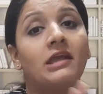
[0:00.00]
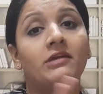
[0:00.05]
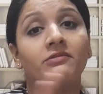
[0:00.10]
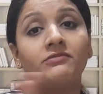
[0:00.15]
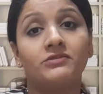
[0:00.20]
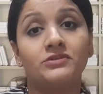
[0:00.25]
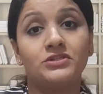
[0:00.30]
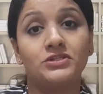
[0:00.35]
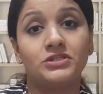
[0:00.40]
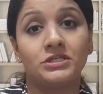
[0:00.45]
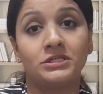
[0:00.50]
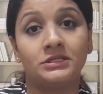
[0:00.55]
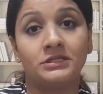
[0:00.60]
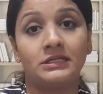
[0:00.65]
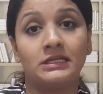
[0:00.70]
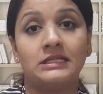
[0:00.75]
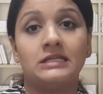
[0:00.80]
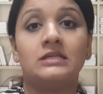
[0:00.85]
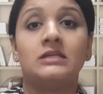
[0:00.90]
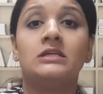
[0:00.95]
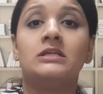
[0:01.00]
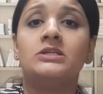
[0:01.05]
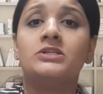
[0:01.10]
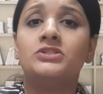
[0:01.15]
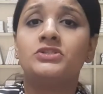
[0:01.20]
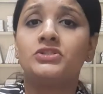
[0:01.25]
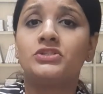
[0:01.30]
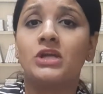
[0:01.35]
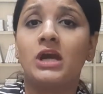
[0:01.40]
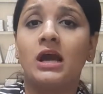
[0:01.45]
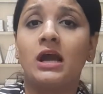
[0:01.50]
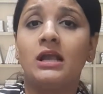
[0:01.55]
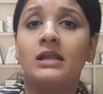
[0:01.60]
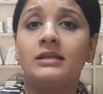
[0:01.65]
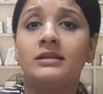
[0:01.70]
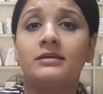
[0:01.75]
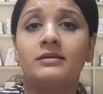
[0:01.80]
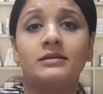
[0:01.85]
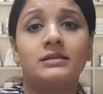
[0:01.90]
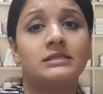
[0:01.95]
efficiently. Child
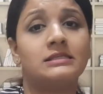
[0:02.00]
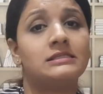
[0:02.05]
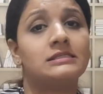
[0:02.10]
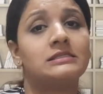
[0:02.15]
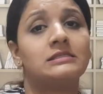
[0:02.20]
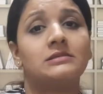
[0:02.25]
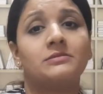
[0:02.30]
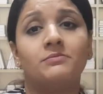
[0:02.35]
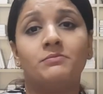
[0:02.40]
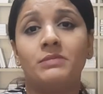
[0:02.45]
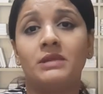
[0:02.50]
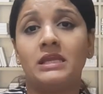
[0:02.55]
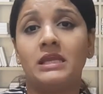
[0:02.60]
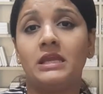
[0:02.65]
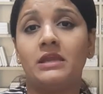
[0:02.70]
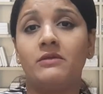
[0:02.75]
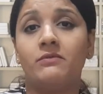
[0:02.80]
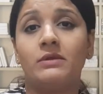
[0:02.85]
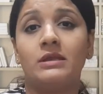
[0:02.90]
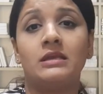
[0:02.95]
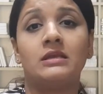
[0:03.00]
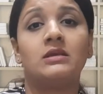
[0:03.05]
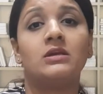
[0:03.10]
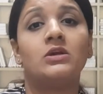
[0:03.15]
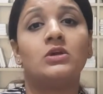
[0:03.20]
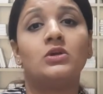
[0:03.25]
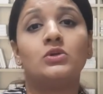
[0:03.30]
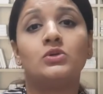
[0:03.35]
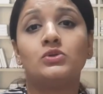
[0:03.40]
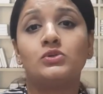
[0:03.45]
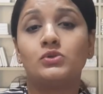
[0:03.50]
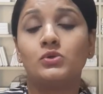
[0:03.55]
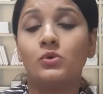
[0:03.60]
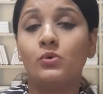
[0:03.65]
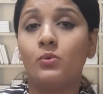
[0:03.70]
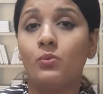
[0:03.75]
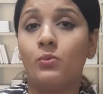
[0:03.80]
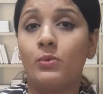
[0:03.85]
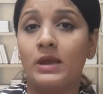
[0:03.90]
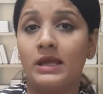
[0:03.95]
is behaving so
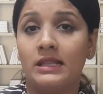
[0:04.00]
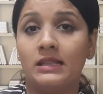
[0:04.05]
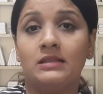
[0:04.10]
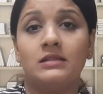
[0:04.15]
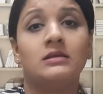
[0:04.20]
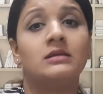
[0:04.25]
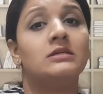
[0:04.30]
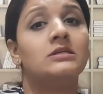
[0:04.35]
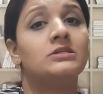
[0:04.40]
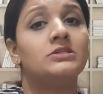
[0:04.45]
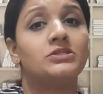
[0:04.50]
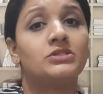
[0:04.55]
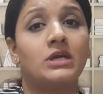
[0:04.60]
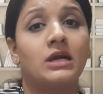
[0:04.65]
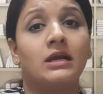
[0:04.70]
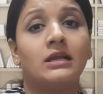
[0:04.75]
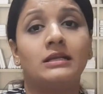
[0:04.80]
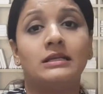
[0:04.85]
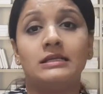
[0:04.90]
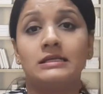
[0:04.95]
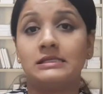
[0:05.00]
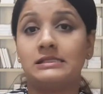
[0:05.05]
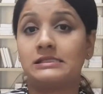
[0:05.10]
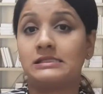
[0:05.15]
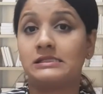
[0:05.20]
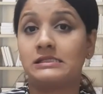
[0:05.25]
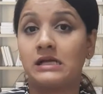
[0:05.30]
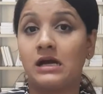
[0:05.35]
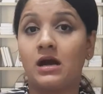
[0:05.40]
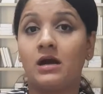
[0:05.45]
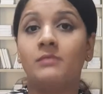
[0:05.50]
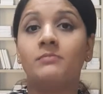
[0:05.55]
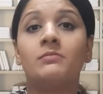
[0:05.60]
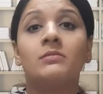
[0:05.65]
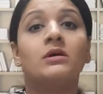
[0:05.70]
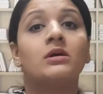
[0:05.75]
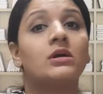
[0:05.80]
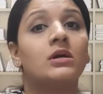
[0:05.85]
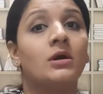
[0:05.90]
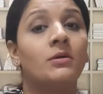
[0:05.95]
well. Child is calm,
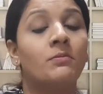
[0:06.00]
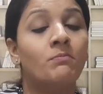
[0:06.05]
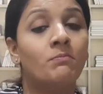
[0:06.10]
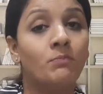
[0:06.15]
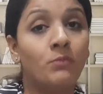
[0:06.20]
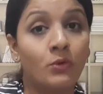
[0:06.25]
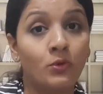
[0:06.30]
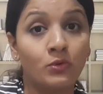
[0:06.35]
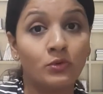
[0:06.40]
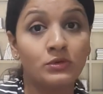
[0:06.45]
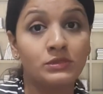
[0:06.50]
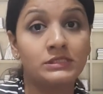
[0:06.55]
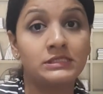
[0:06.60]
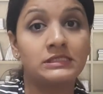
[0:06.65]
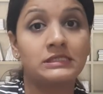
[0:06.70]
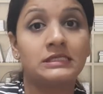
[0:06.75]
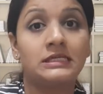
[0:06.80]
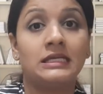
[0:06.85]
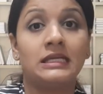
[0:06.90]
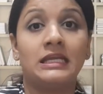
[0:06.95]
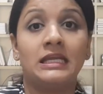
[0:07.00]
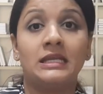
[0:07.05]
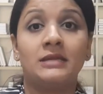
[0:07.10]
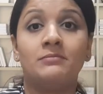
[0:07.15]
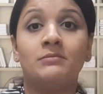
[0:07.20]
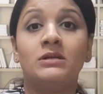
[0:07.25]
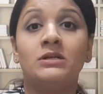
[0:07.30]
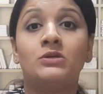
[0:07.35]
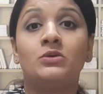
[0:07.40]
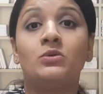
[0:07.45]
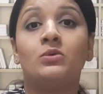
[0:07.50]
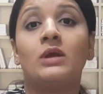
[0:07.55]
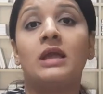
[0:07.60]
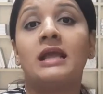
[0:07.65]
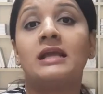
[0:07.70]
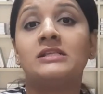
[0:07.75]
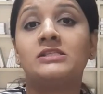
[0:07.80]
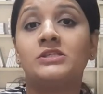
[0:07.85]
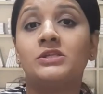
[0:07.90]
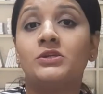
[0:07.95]
composed, able to
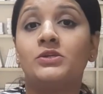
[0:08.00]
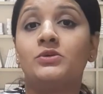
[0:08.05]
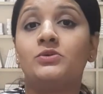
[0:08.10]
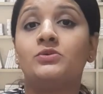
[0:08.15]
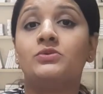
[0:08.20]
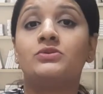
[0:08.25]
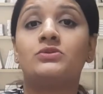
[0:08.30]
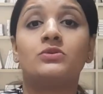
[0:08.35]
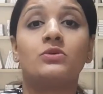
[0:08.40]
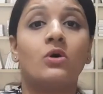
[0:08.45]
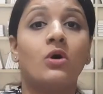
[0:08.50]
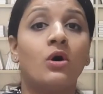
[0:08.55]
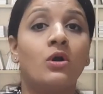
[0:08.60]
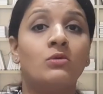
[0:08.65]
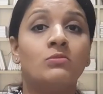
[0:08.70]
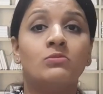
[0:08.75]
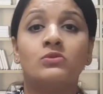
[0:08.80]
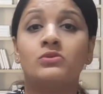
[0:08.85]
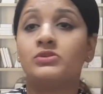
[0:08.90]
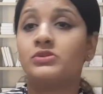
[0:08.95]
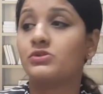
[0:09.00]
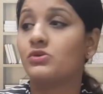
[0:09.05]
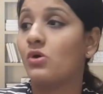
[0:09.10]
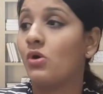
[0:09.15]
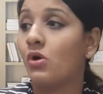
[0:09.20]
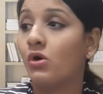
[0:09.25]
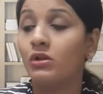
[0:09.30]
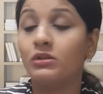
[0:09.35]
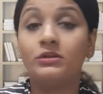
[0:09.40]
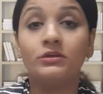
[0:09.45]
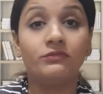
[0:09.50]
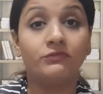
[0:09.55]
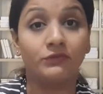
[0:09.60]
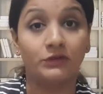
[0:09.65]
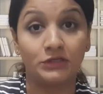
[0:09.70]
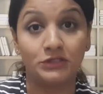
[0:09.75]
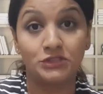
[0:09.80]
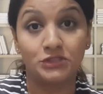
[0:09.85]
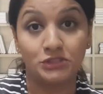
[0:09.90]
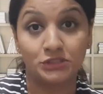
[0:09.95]
execute almost all the
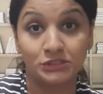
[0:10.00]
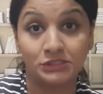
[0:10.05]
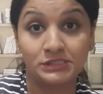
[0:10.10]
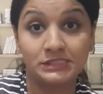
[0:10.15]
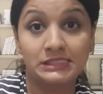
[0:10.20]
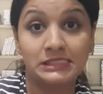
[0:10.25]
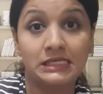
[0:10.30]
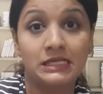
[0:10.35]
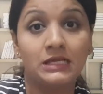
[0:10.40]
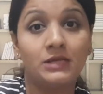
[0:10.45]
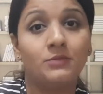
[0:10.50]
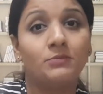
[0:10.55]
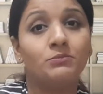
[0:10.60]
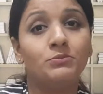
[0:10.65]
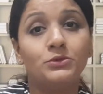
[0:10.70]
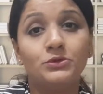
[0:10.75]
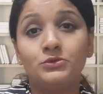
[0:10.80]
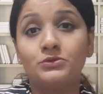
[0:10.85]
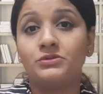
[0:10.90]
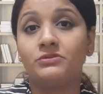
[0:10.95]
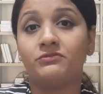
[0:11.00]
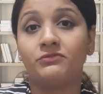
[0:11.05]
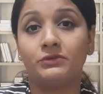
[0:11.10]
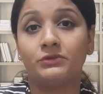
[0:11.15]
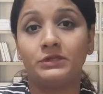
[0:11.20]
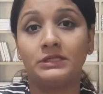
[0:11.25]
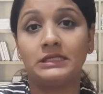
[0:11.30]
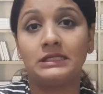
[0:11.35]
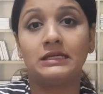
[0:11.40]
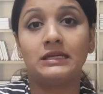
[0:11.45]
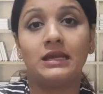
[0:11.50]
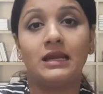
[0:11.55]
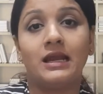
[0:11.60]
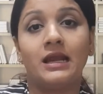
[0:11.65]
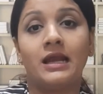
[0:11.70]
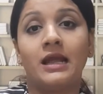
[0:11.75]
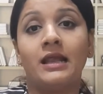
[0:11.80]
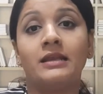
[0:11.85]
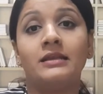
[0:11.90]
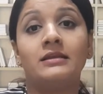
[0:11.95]
functions beautifully,
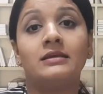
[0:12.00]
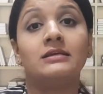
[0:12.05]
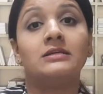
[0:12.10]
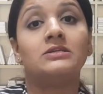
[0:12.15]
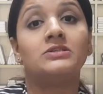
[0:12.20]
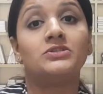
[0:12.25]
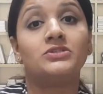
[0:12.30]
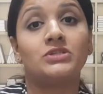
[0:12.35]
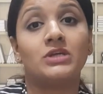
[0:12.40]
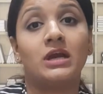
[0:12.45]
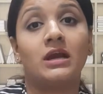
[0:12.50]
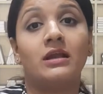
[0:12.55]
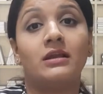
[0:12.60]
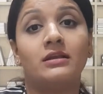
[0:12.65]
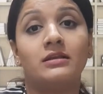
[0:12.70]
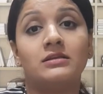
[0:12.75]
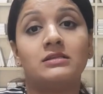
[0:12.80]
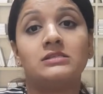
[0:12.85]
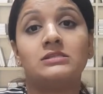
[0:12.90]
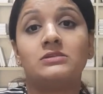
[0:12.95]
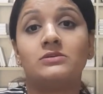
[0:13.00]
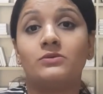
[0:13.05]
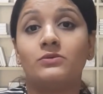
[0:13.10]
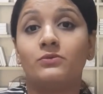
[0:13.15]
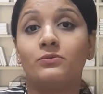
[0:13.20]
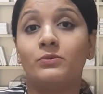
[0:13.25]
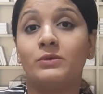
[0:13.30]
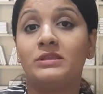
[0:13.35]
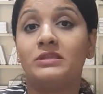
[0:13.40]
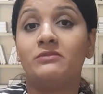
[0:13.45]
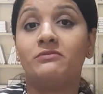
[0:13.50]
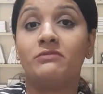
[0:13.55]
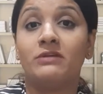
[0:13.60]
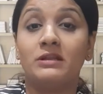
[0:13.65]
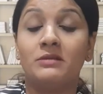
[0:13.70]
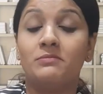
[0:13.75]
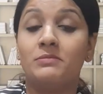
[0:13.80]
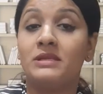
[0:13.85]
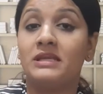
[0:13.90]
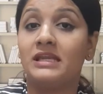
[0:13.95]
and child is very
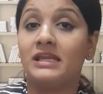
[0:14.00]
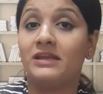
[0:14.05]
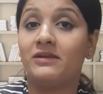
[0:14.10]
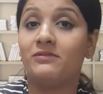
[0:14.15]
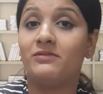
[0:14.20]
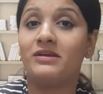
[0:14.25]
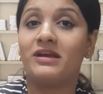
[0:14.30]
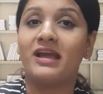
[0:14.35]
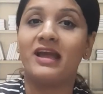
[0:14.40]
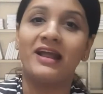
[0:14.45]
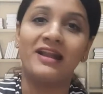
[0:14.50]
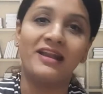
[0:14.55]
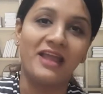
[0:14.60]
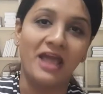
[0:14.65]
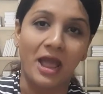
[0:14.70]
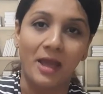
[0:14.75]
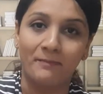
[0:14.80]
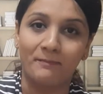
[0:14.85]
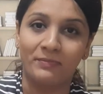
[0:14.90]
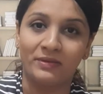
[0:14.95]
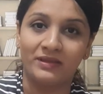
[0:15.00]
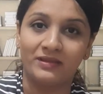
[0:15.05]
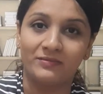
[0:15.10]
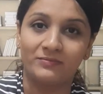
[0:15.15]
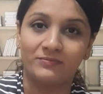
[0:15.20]
well behaved and happy.